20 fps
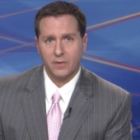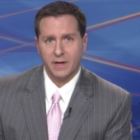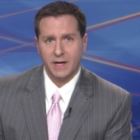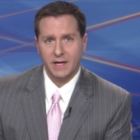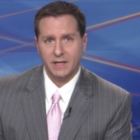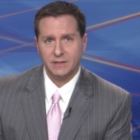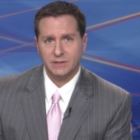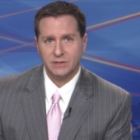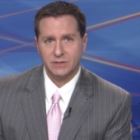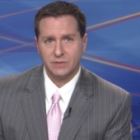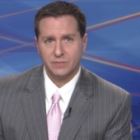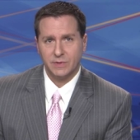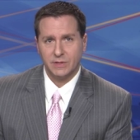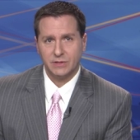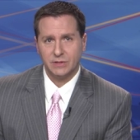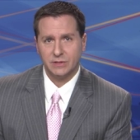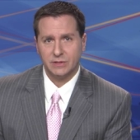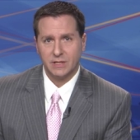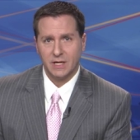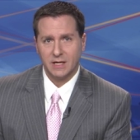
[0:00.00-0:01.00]
any
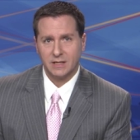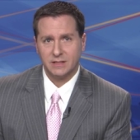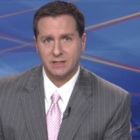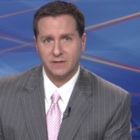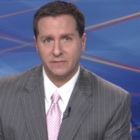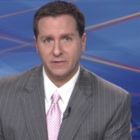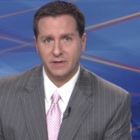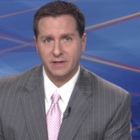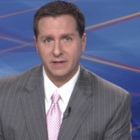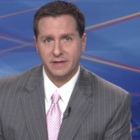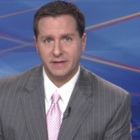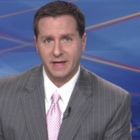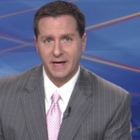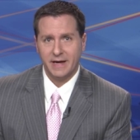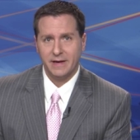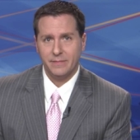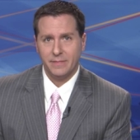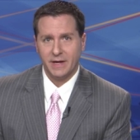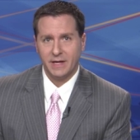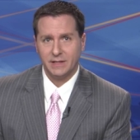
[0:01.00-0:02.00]
suspicious activity
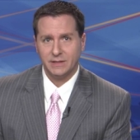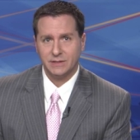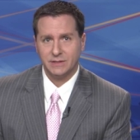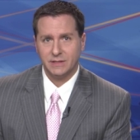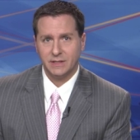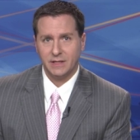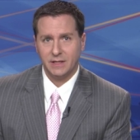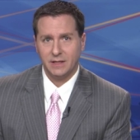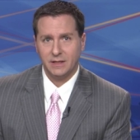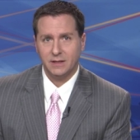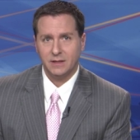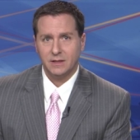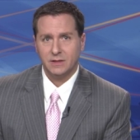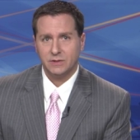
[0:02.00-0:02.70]
they may see